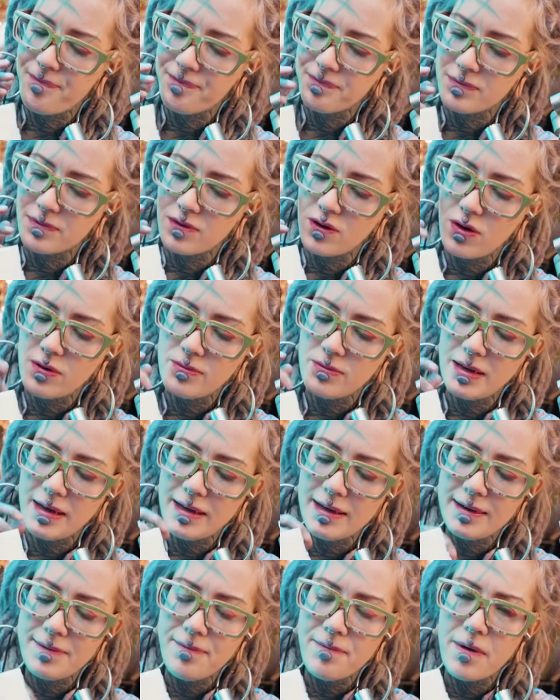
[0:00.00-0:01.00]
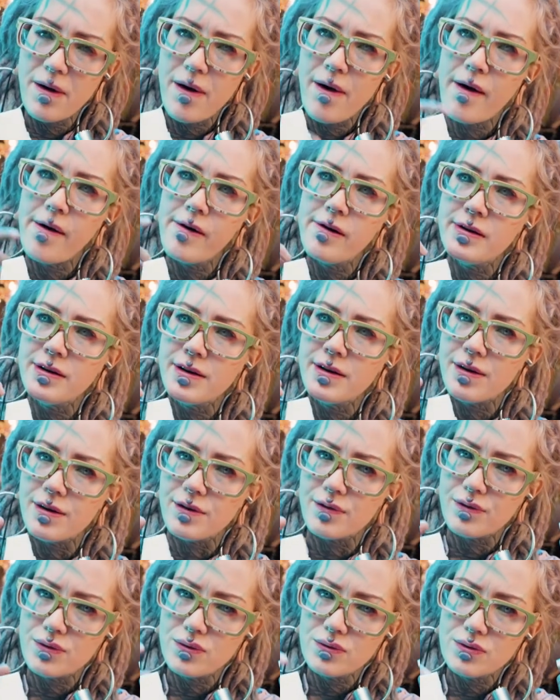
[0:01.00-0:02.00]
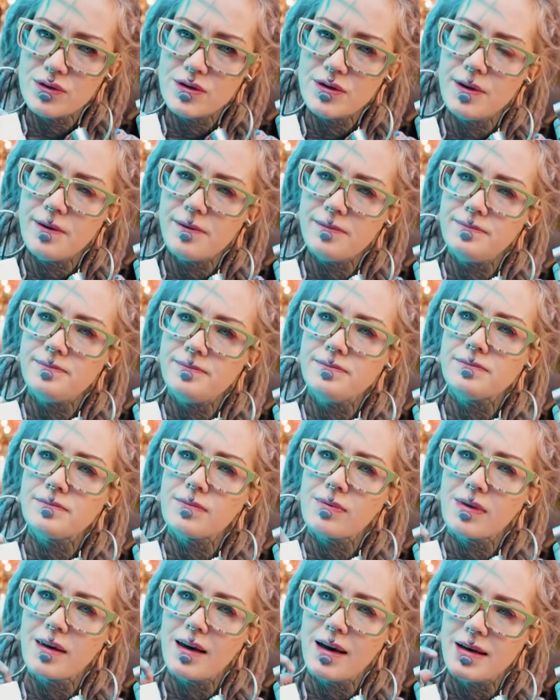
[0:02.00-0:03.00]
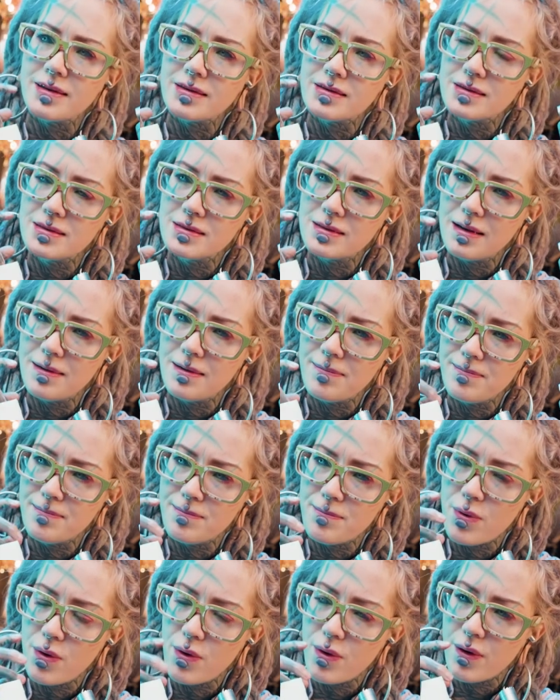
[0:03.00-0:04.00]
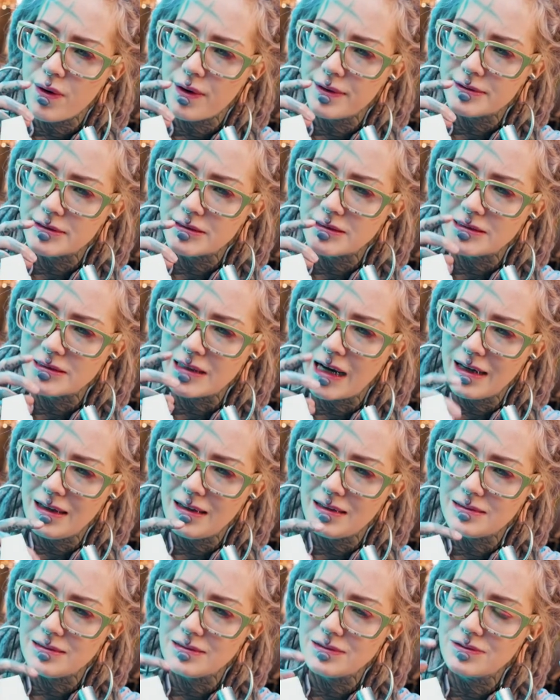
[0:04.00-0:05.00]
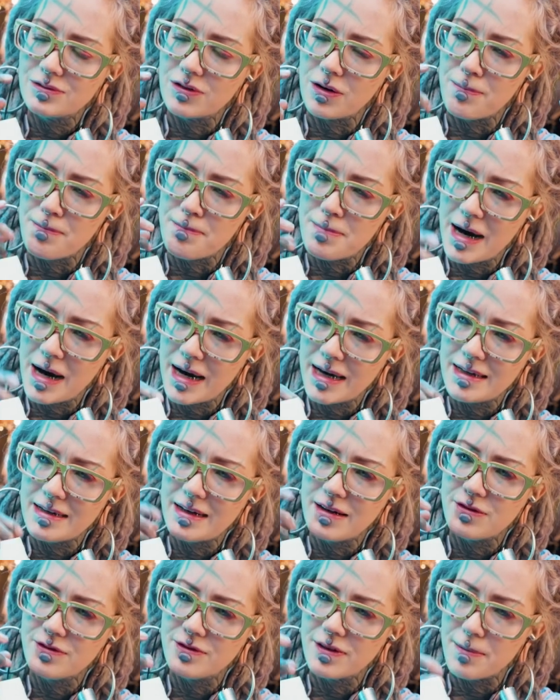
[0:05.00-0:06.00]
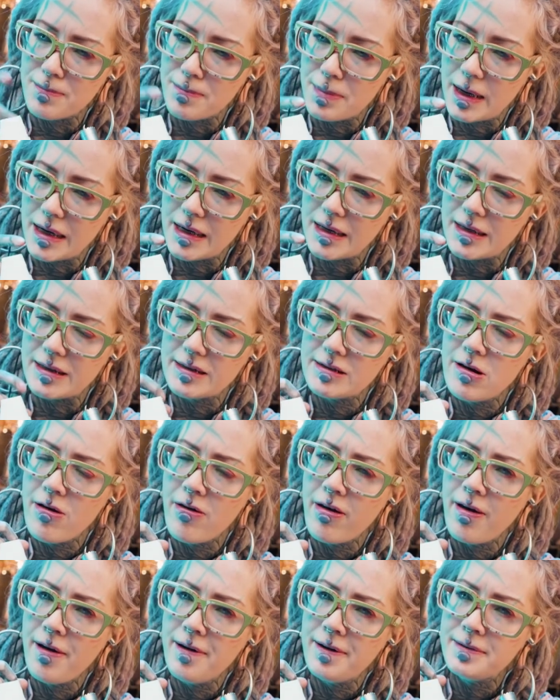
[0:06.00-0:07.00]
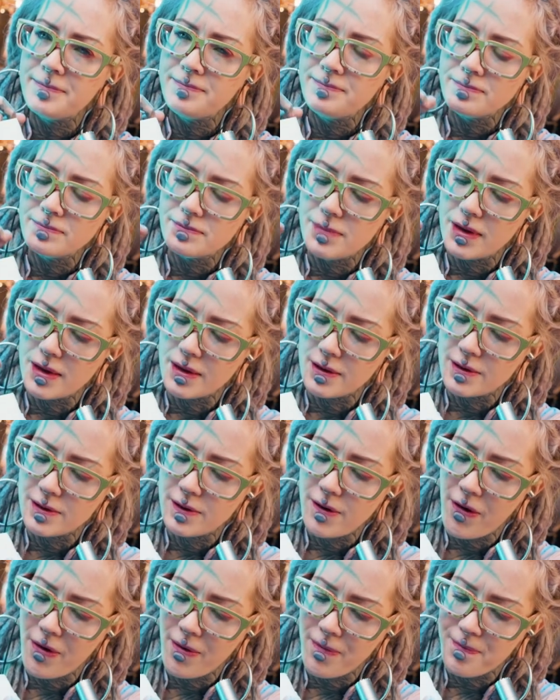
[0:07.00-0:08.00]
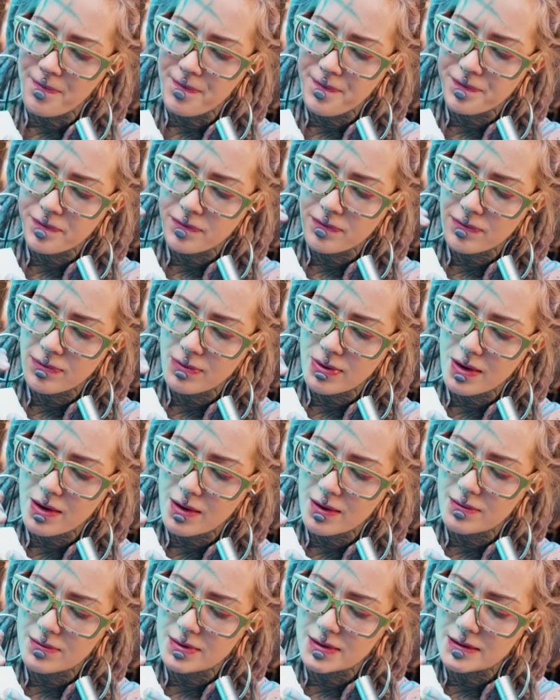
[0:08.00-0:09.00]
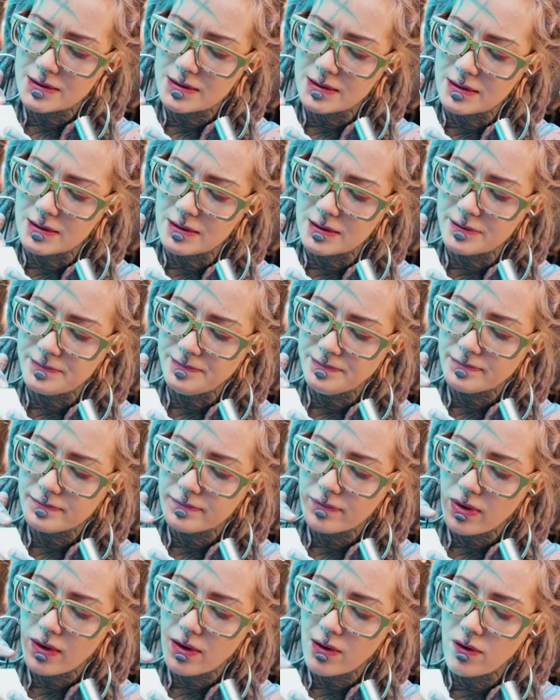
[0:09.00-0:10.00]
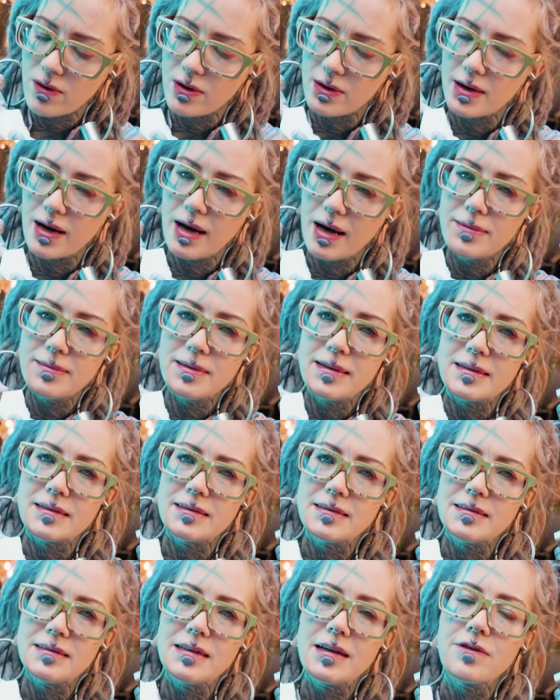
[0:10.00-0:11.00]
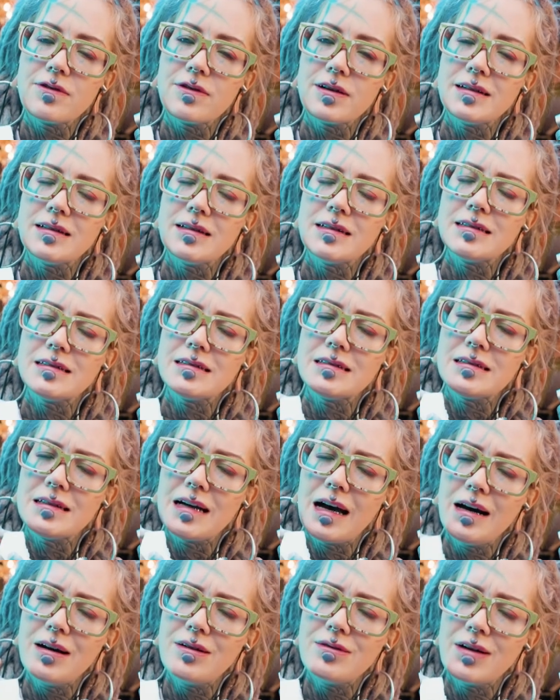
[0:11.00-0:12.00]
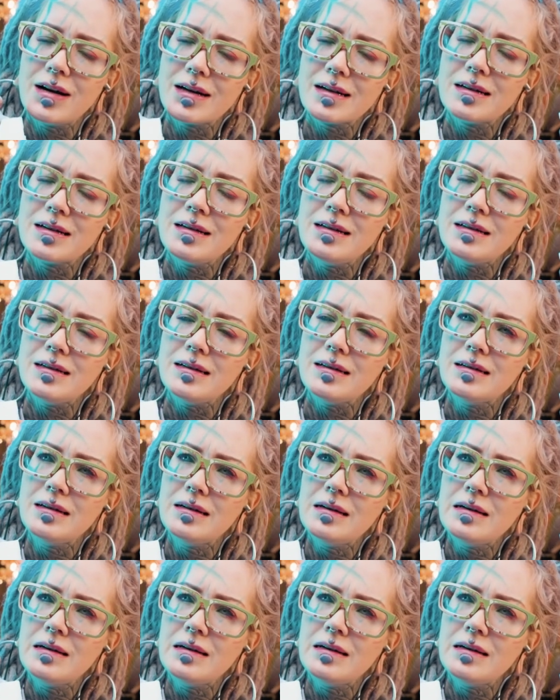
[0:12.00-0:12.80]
Normally, the food gets more silent from bite after bite, but with the kohlrabi, it's different. It's directly